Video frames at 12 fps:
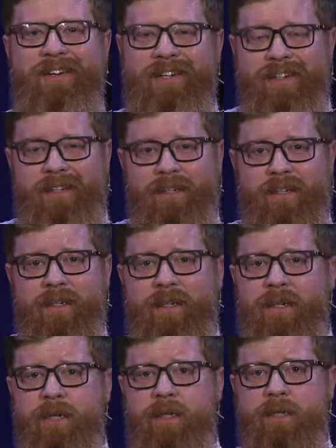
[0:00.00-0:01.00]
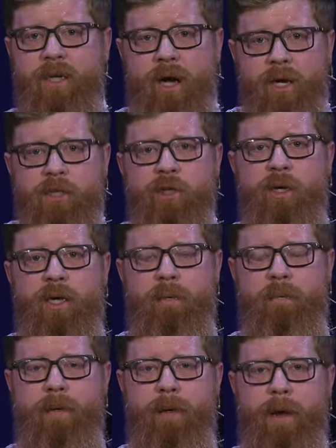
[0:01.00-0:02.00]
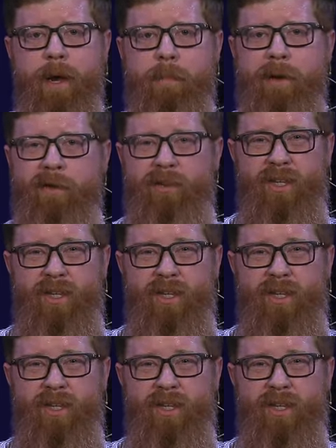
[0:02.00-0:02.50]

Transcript: you. Talk to Him about